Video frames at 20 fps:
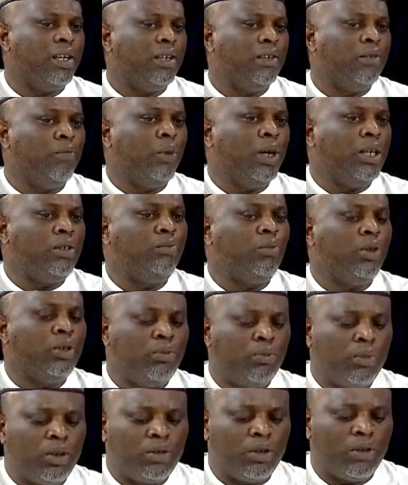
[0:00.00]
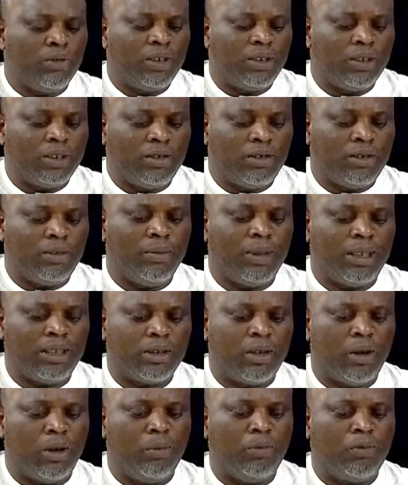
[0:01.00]
Most of the criticism has
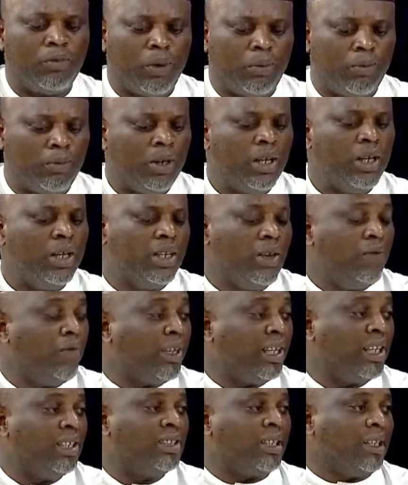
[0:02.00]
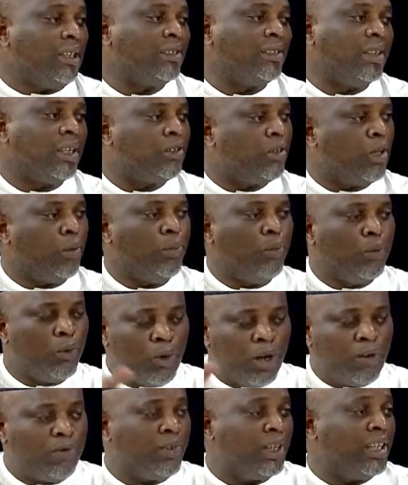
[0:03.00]
come from the financial sector and people who
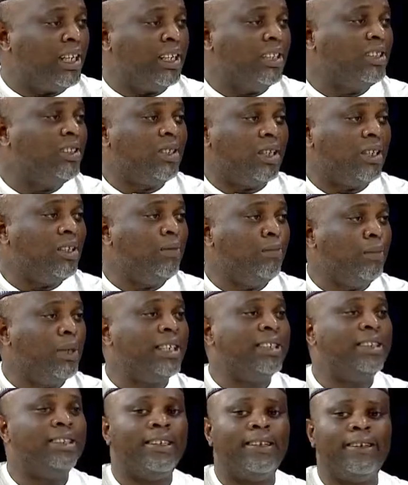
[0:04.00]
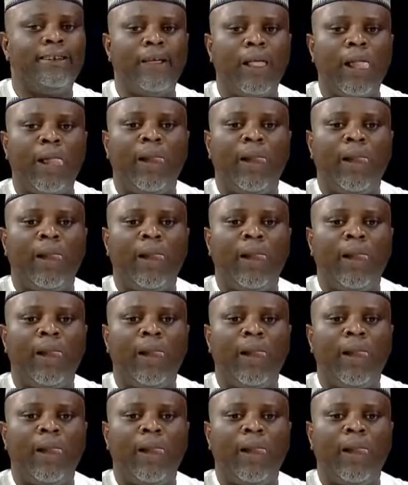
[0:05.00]
are financially minded.